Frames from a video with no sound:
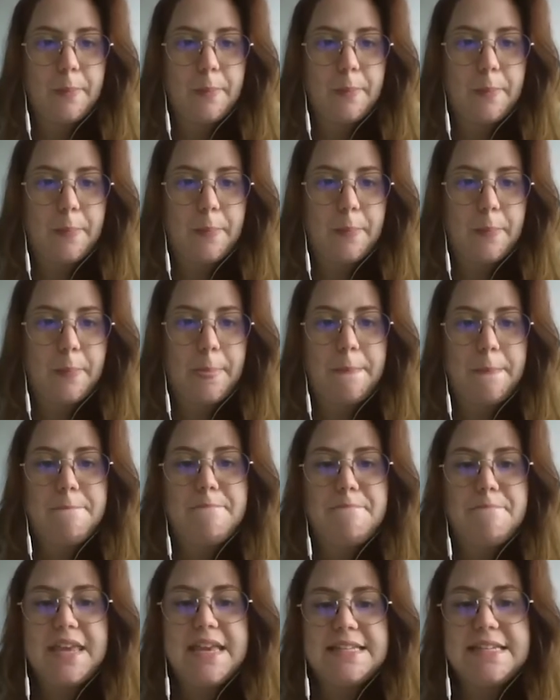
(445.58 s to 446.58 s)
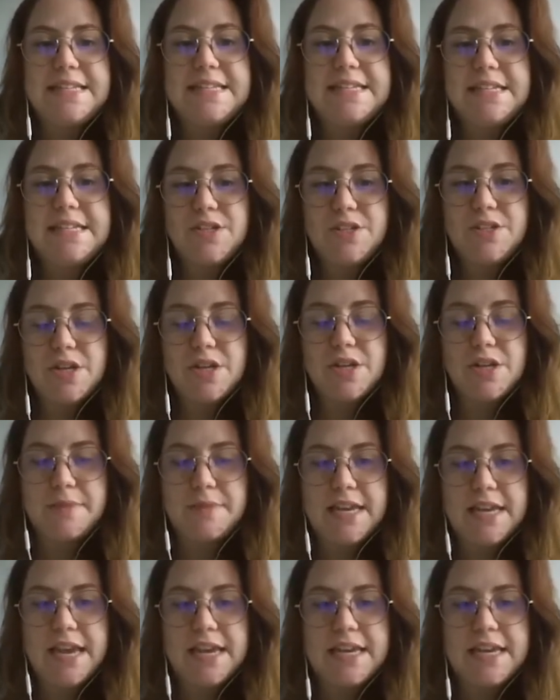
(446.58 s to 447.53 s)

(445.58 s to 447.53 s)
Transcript: The CO2 uptake is